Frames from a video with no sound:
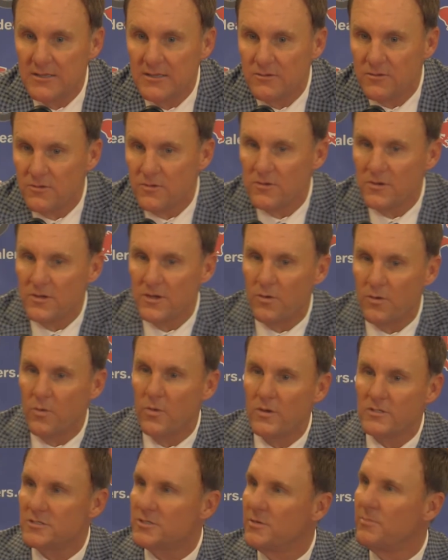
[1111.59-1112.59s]
you know
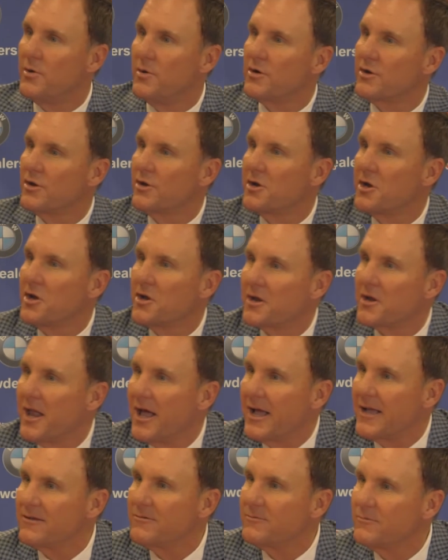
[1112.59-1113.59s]
what's the book going to look
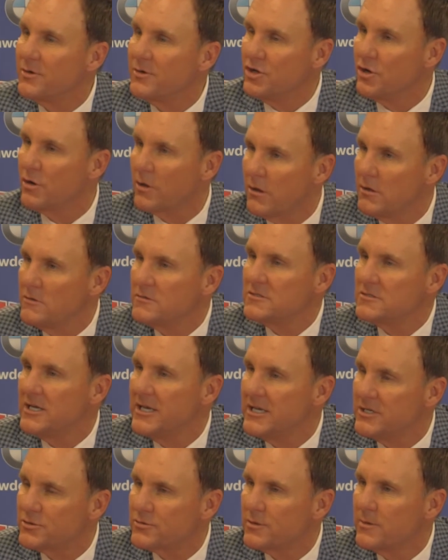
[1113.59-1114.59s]
like when you close the
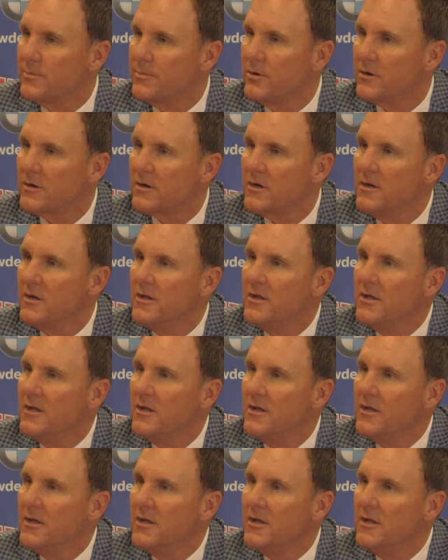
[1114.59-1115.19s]
history book